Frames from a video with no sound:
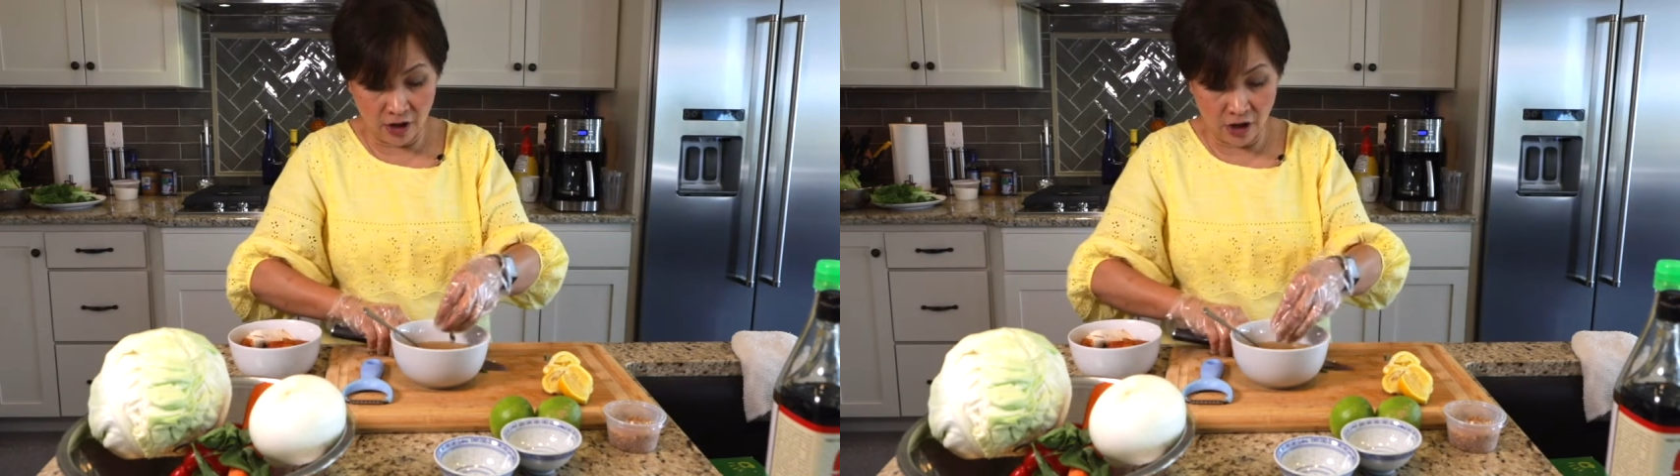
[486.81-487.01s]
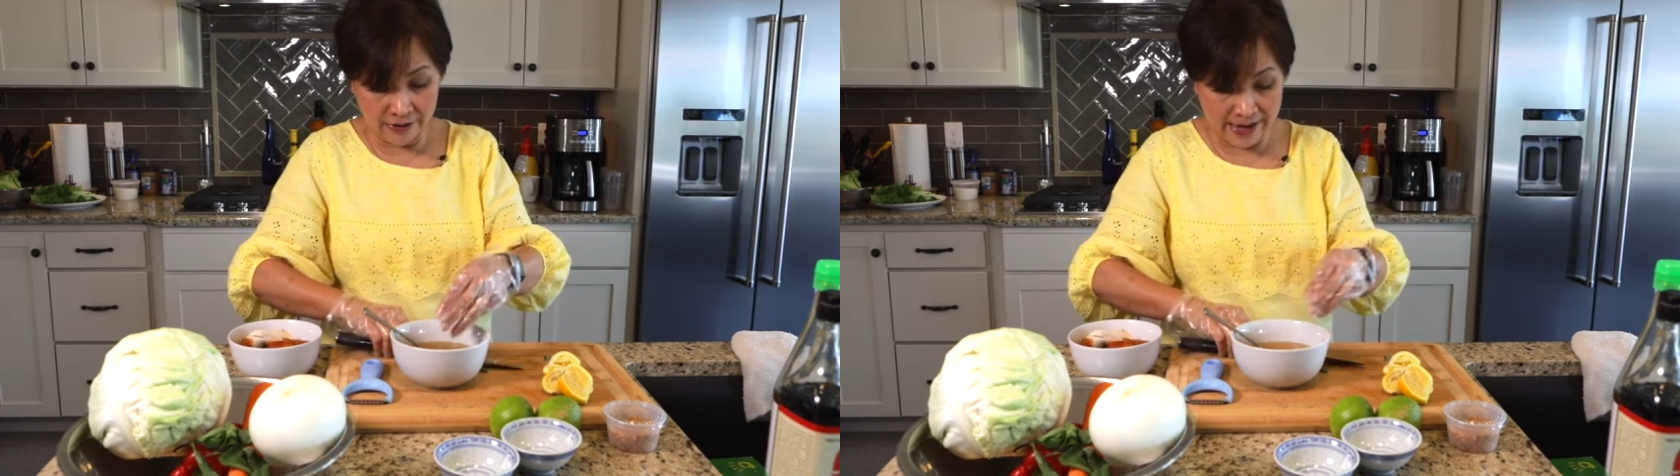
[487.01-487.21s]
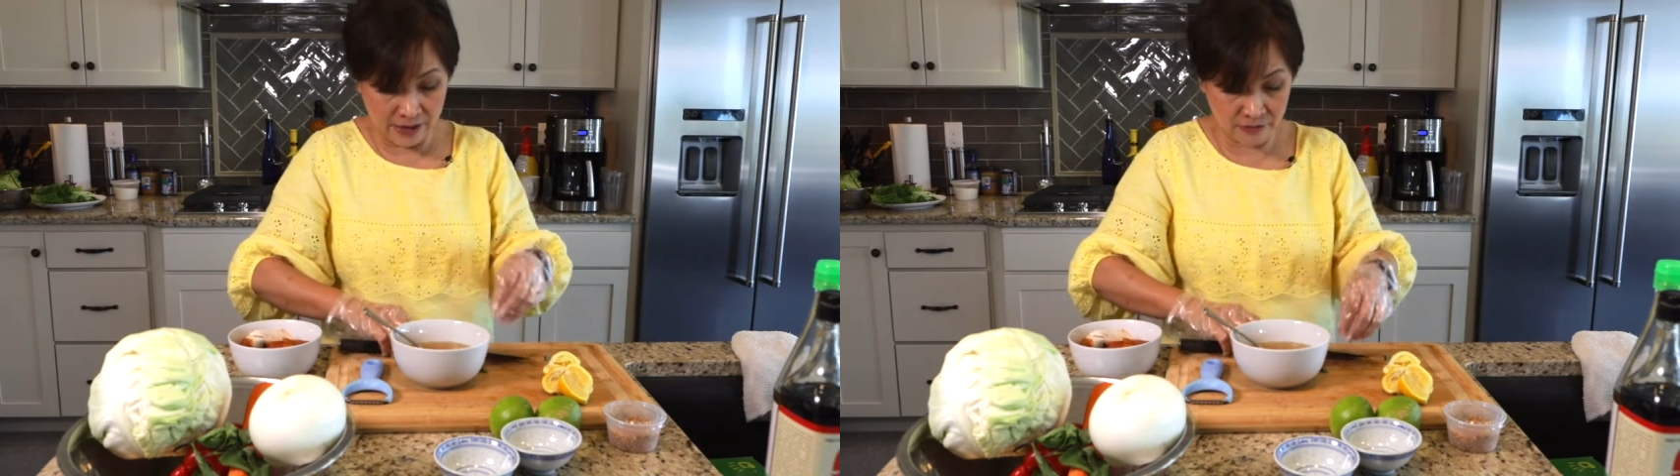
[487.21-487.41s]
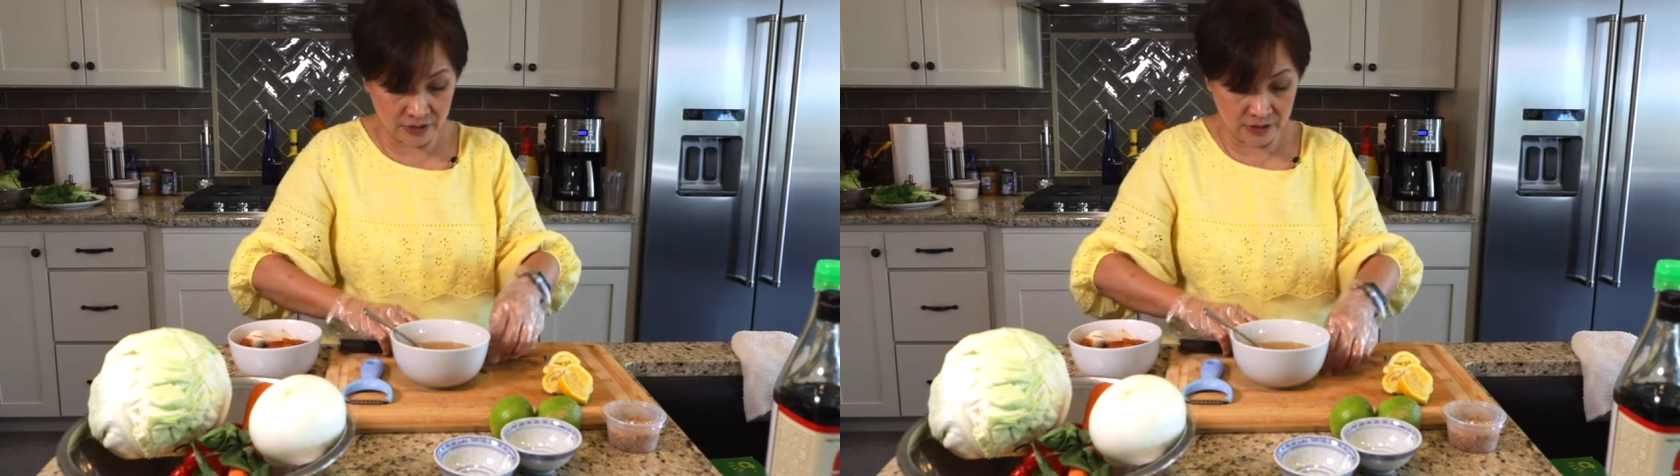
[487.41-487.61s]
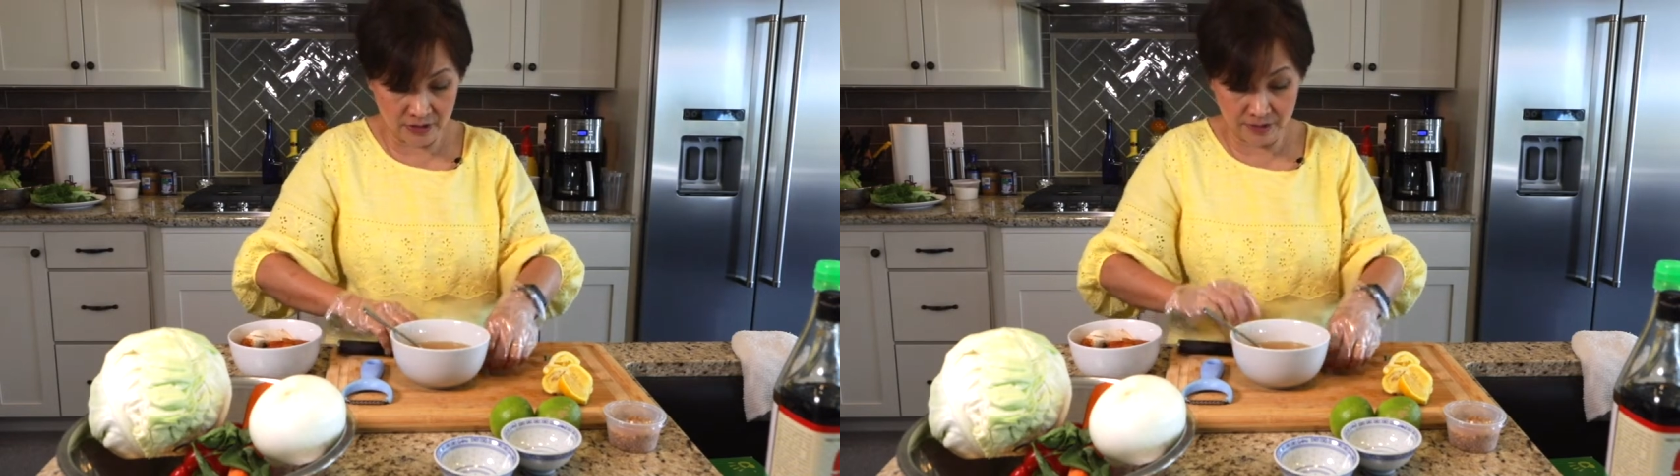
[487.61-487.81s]
on how
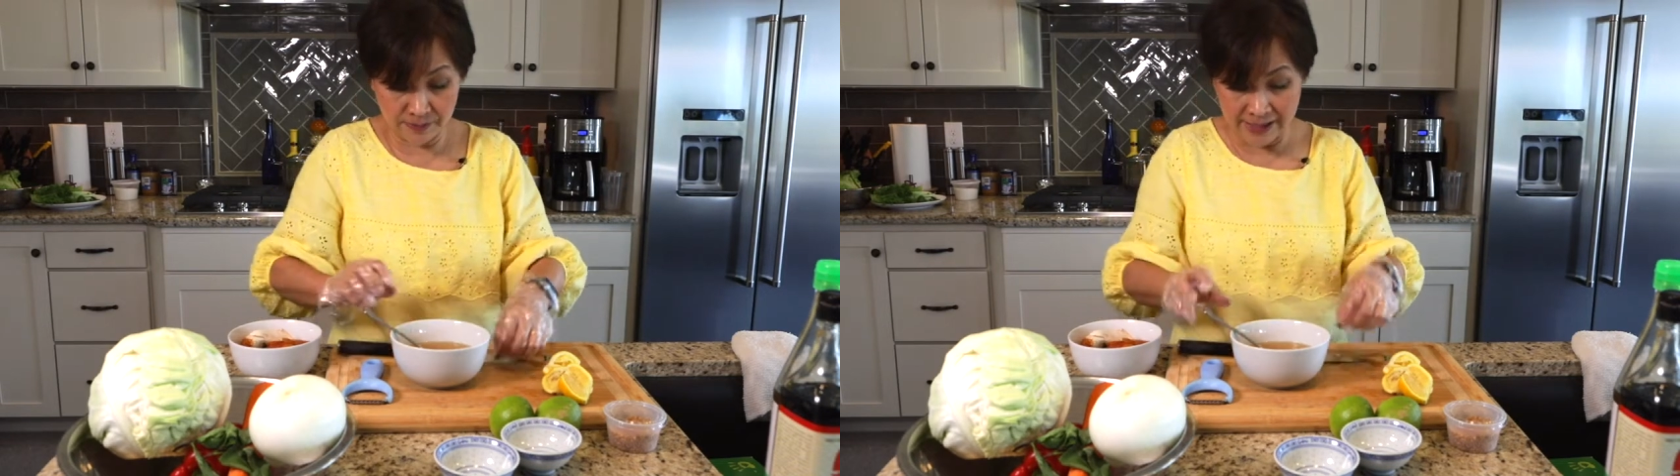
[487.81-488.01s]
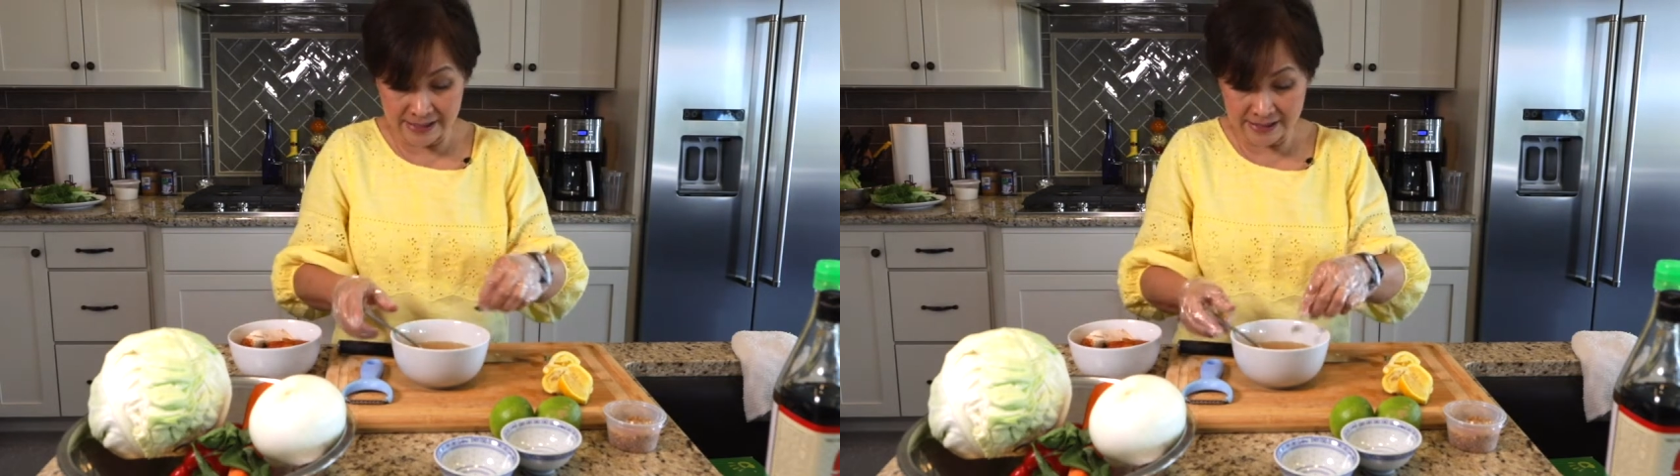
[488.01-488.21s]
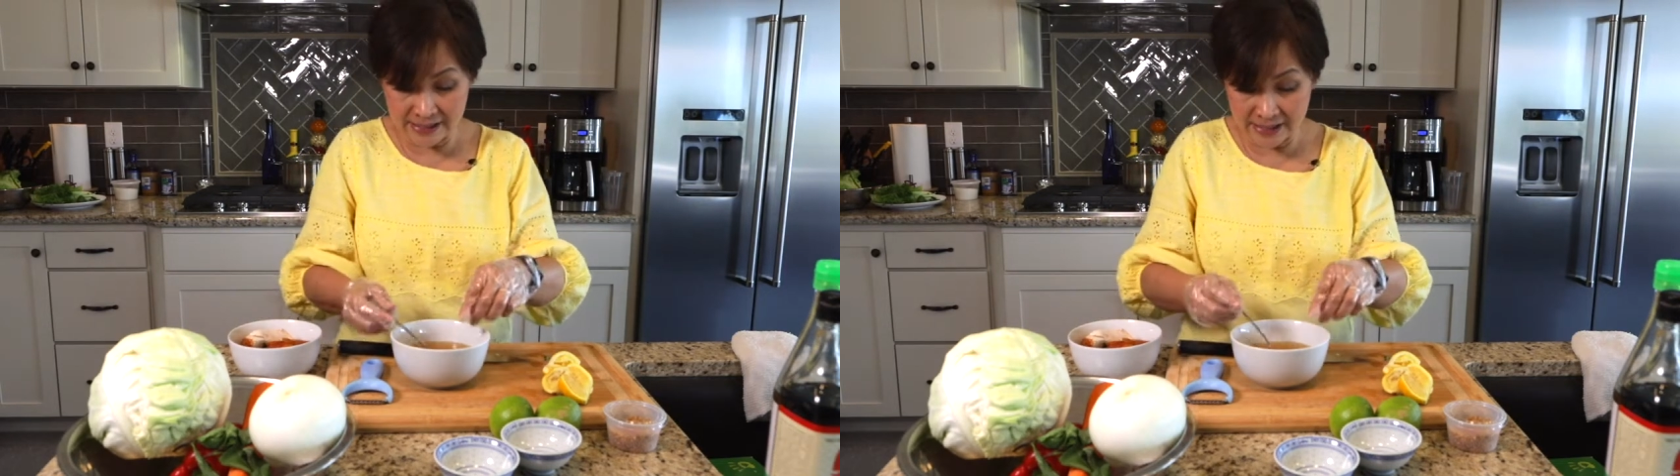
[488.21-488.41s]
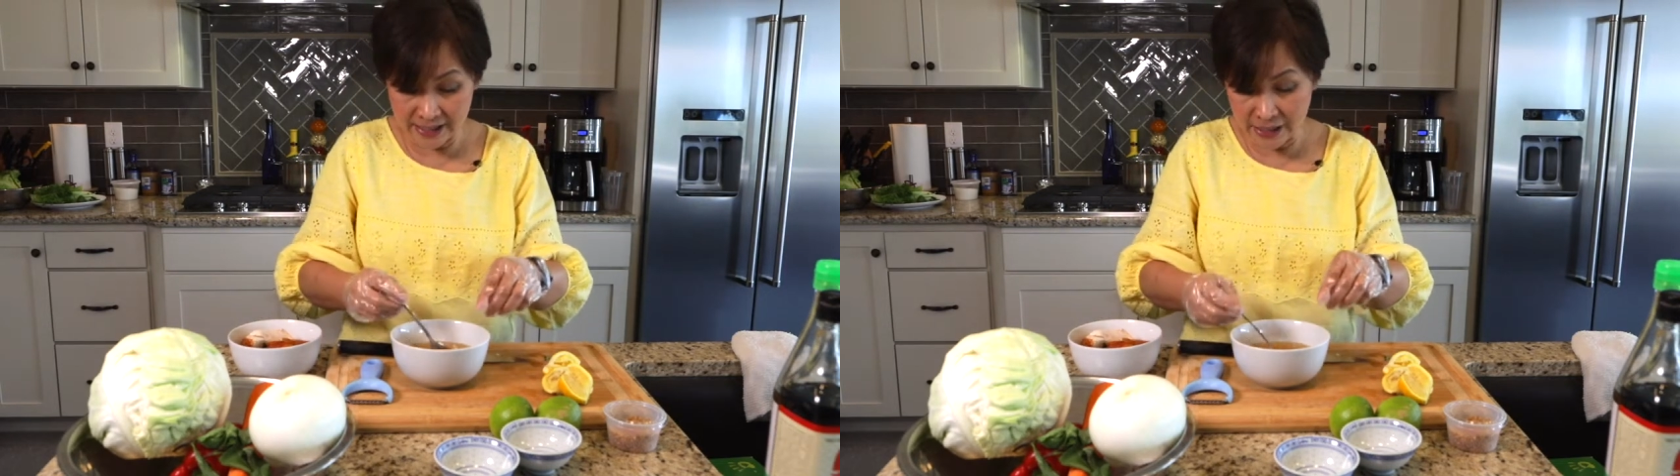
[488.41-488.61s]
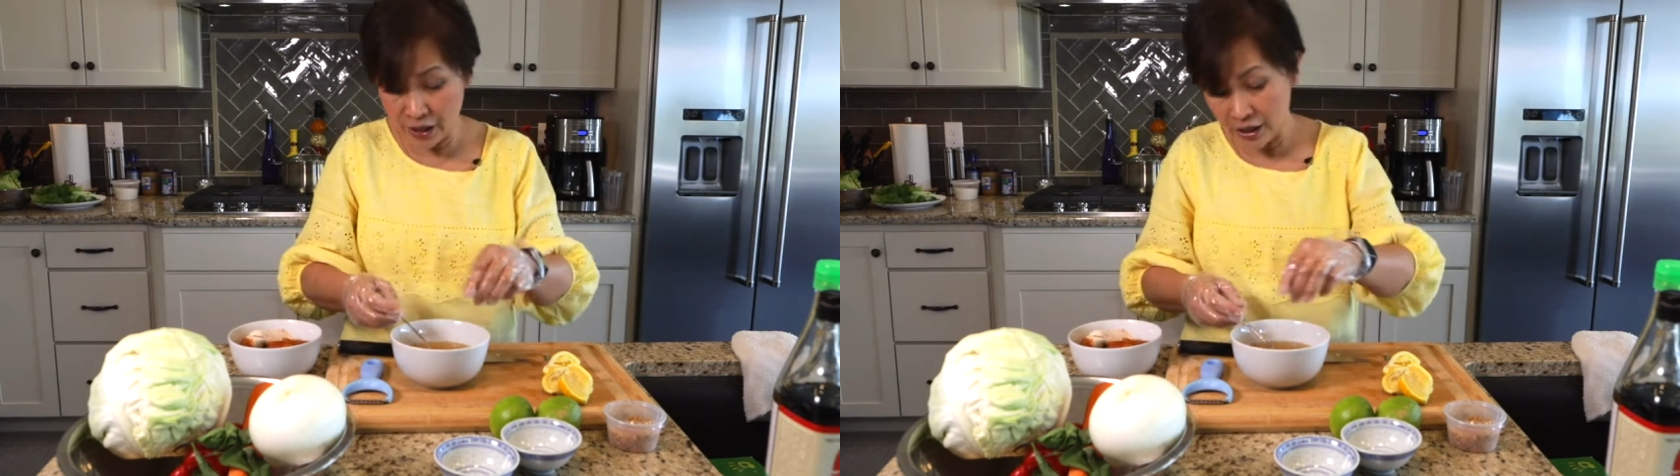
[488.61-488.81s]
spicy
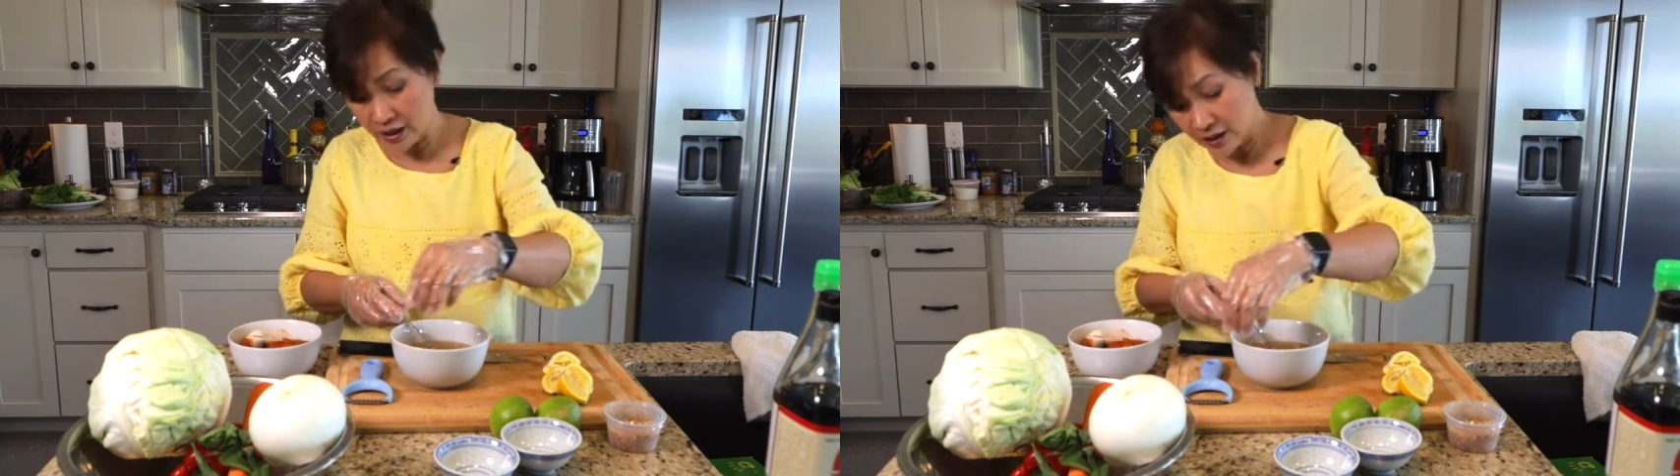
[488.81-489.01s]
they are.